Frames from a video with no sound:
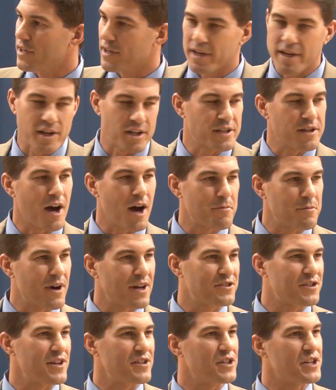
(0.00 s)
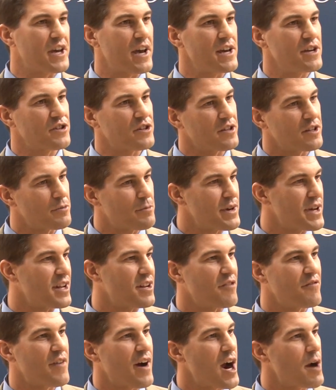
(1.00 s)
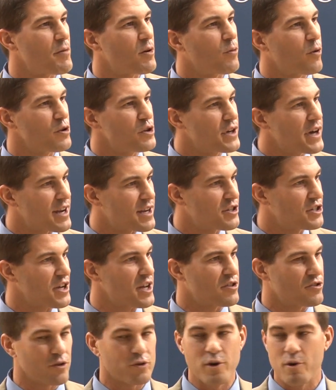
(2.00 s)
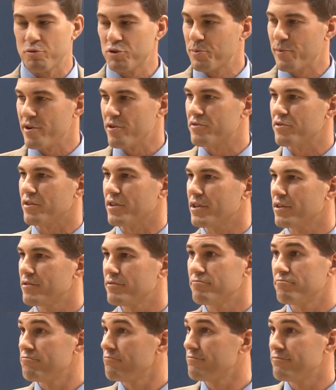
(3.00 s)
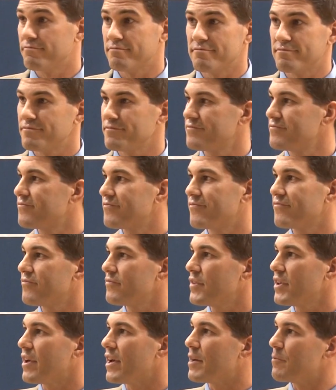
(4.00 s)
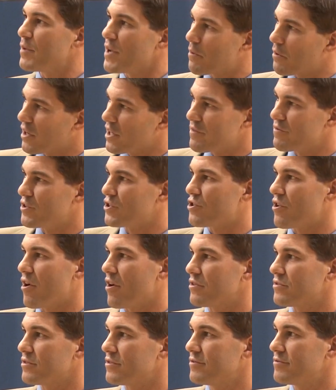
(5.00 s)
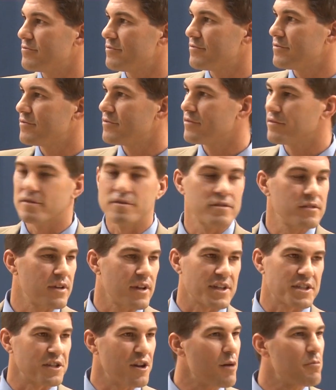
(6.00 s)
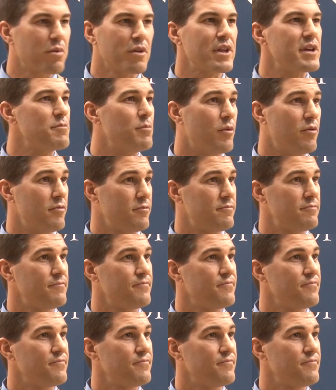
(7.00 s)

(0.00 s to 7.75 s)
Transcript: Get a top-notch education and be in an environment where you got a chance to grow spiritually and be able to live in Charleston. That's an unbelievable.